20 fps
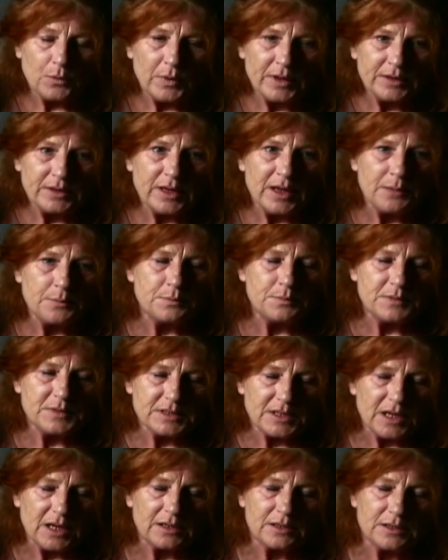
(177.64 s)
when they
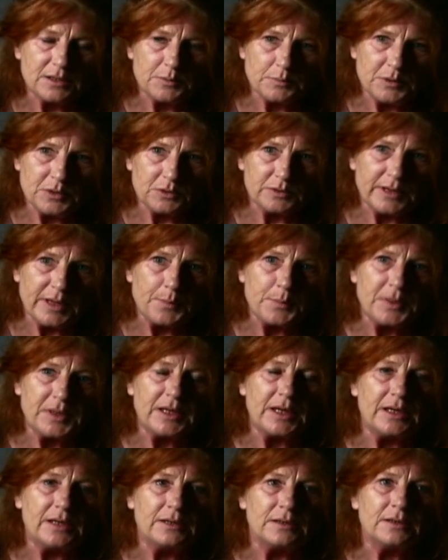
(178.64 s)
started to build up
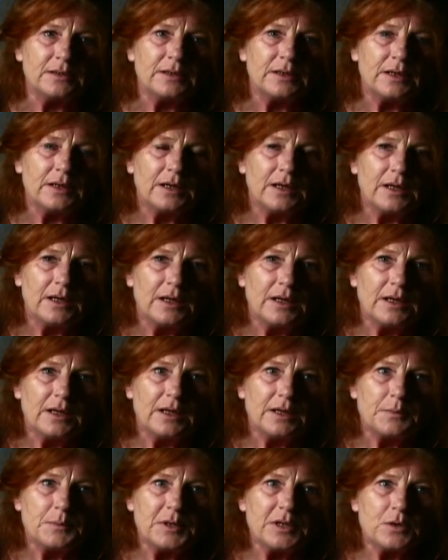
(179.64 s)
again,
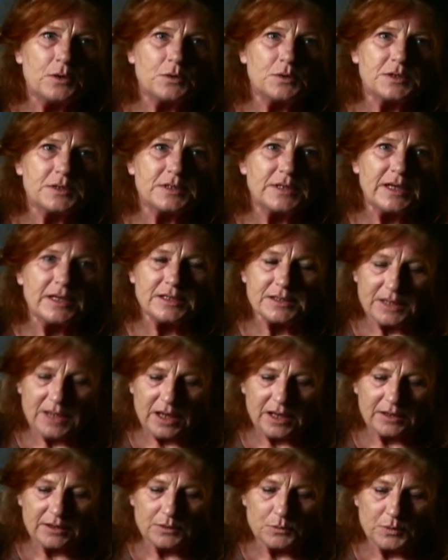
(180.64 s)
because they
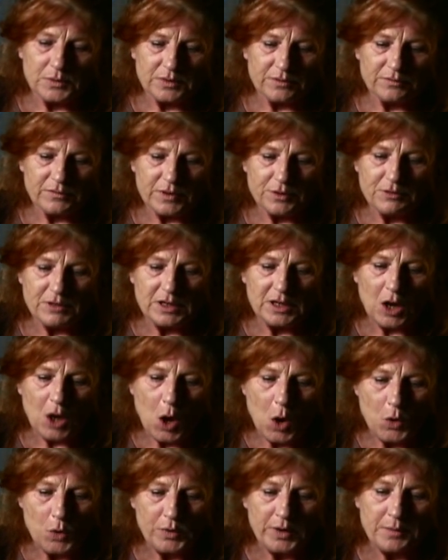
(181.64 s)
started with a very
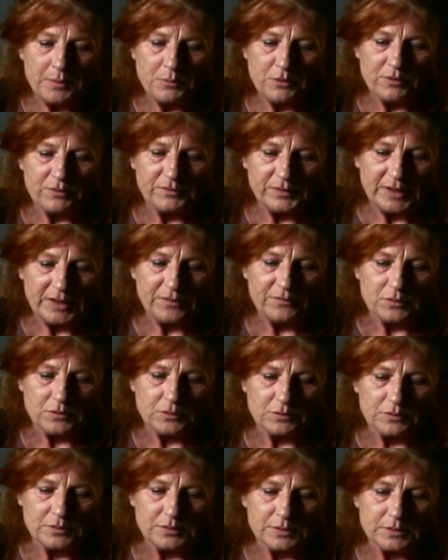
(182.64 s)
low number of
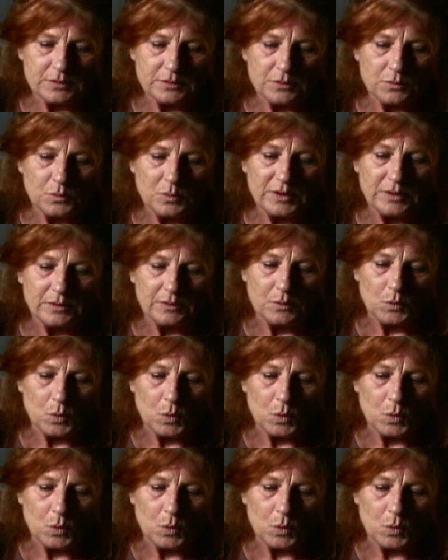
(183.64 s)
devils, we